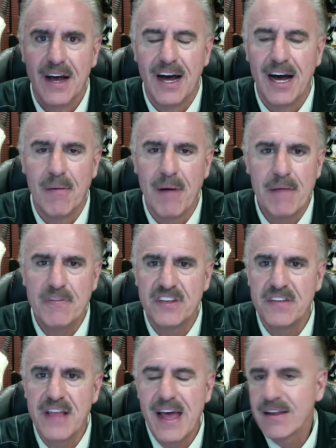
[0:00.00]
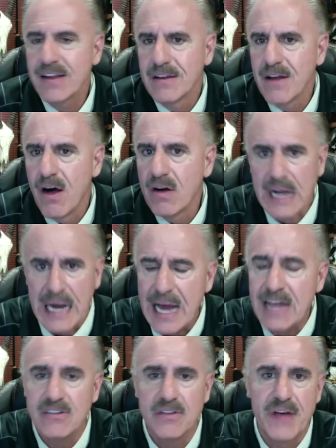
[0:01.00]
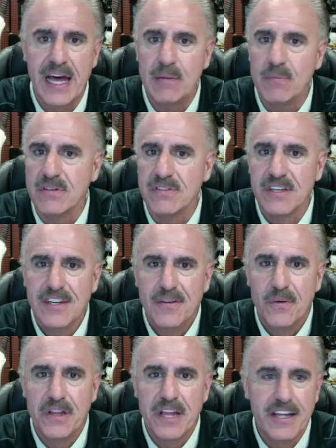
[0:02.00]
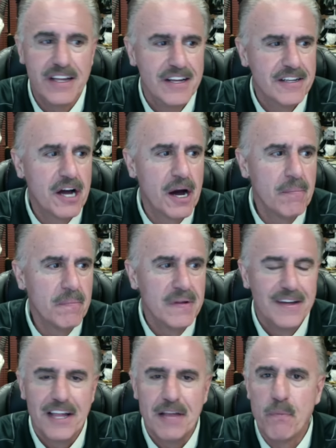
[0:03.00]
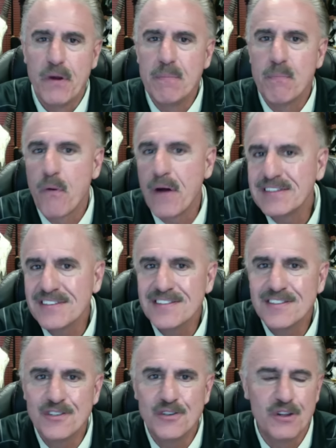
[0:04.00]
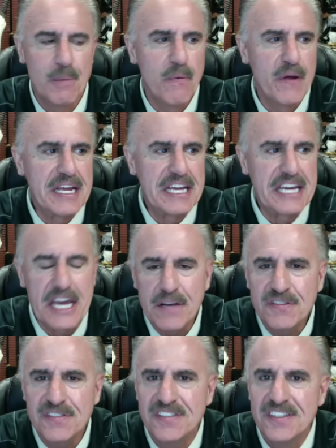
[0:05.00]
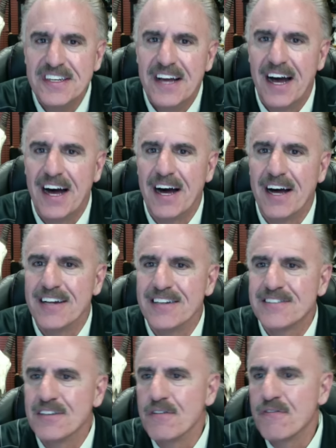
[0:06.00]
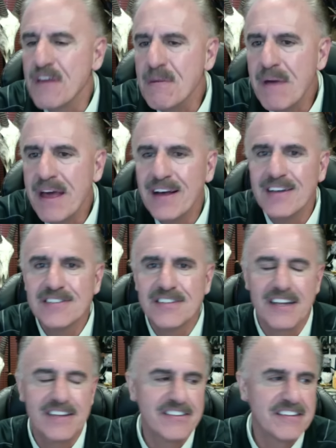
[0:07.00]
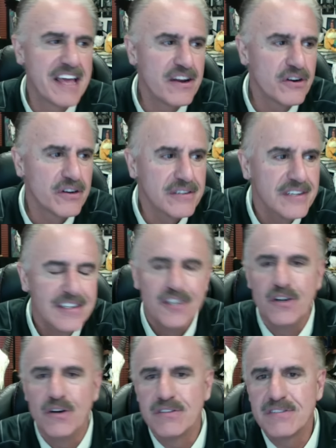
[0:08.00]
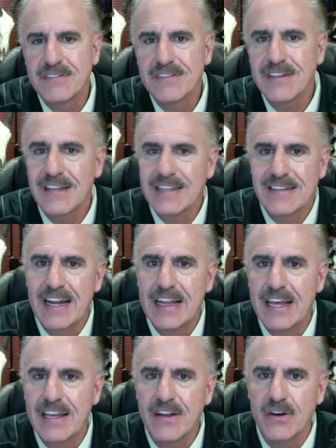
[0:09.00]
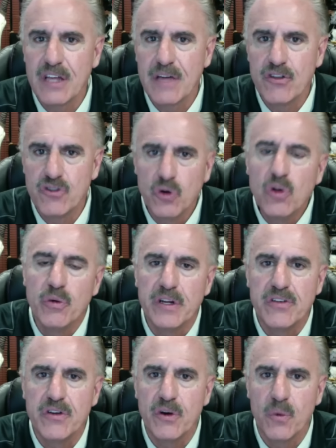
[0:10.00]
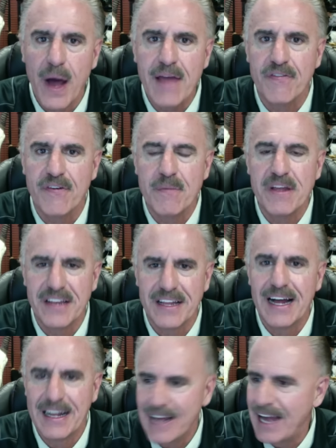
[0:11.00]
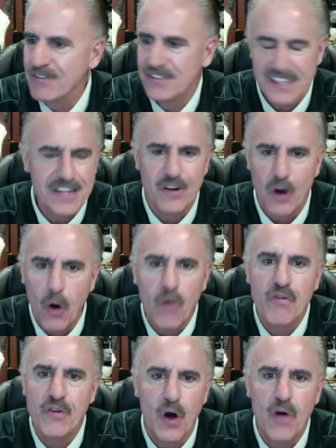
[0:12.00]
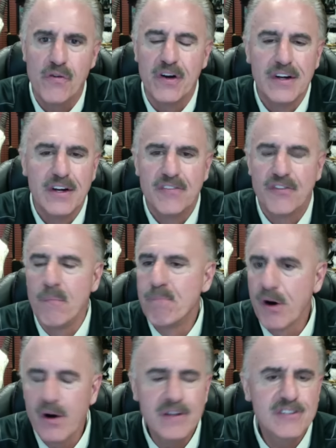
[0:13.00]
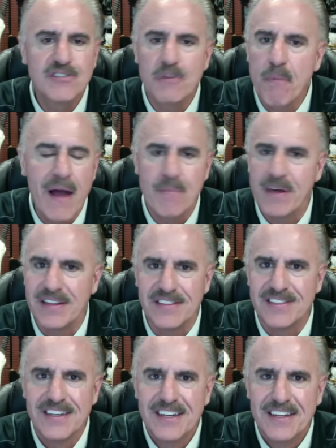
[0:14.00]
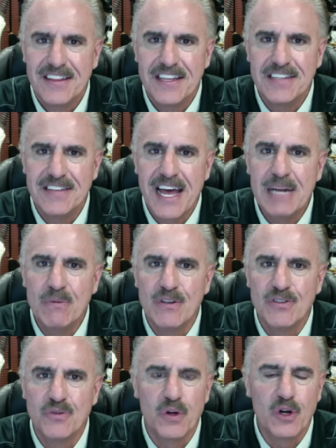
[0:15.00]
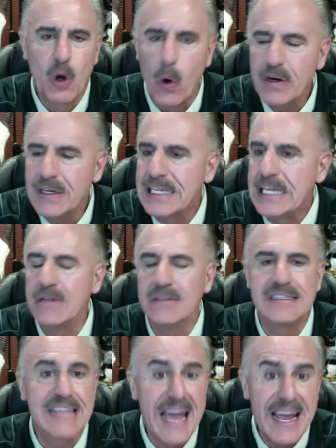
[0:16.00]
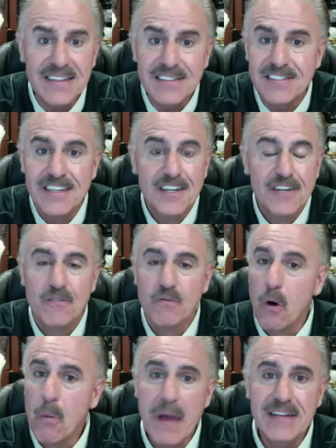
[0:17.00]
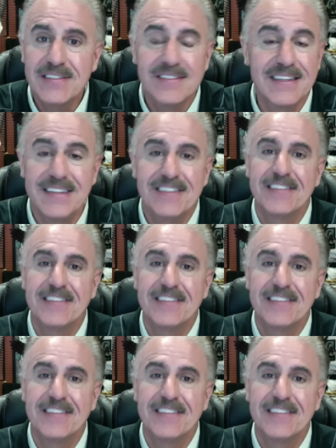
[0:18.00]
I've seen that in all kinds of animals, where they come and bring presents, you know, they bring gifts to the females to get her, you know, it's kind of like, you know, giving jewelry to your wife. I mean, I've seen it over and over, from birds to primates. These animals will court, they'll dance, romance.